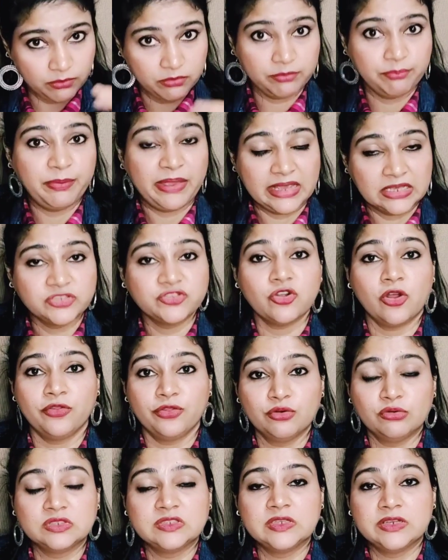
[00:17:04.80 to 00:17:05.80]
based on
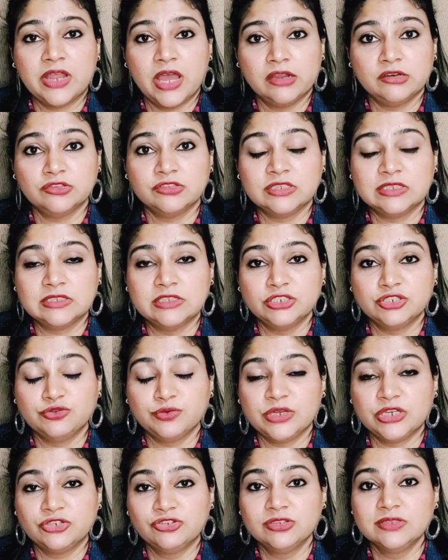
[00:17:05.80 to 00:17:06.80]
those scenarios and
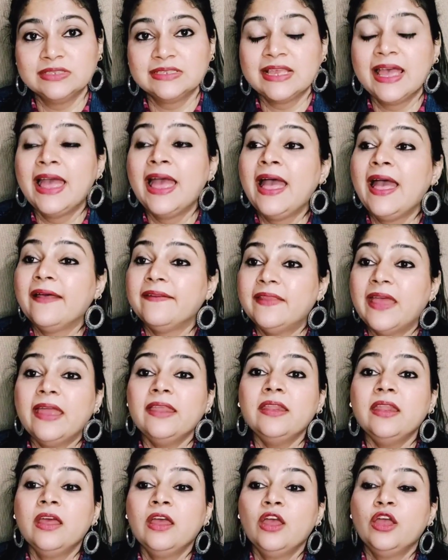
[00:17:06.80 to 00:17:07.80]
situations.
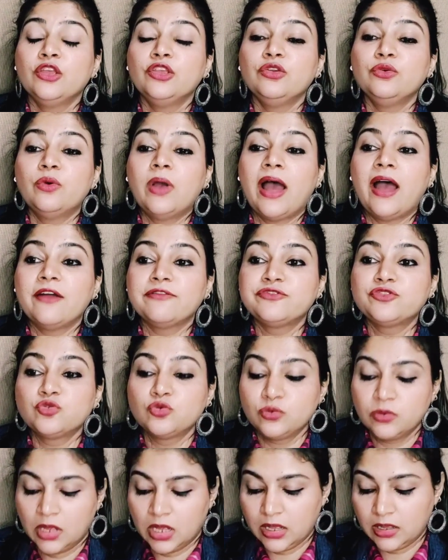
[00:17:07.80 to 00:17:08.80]
Then you have
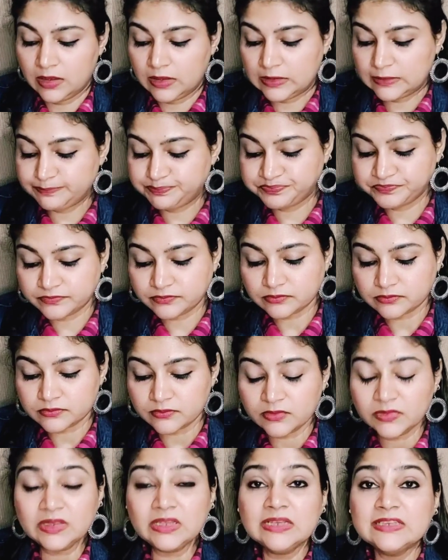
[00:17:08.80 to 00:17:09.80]
to
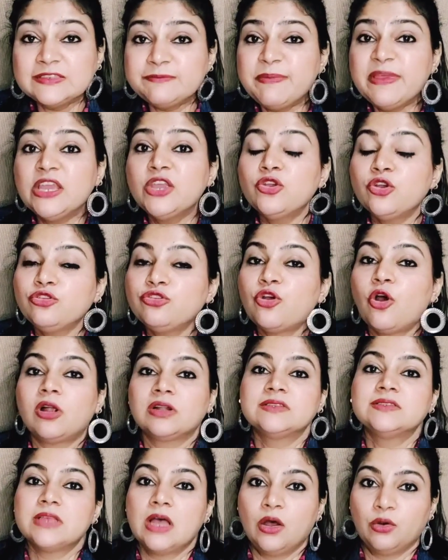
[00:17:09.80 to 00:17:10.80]
speak your
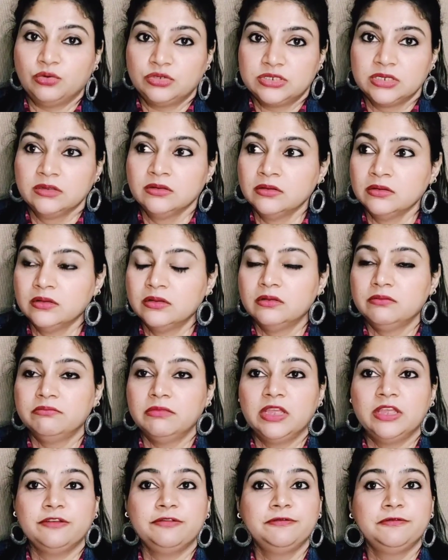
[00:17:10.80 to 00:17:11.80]
thoughts out.
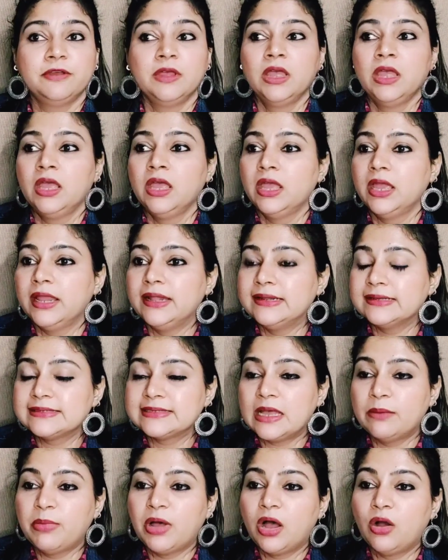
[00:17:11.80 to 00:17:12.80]
If it is
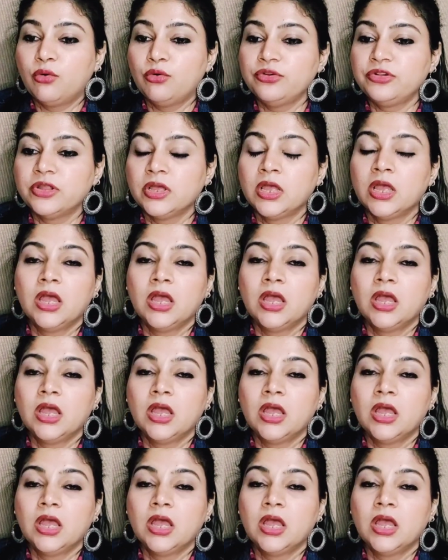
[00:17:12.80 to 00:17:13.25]
about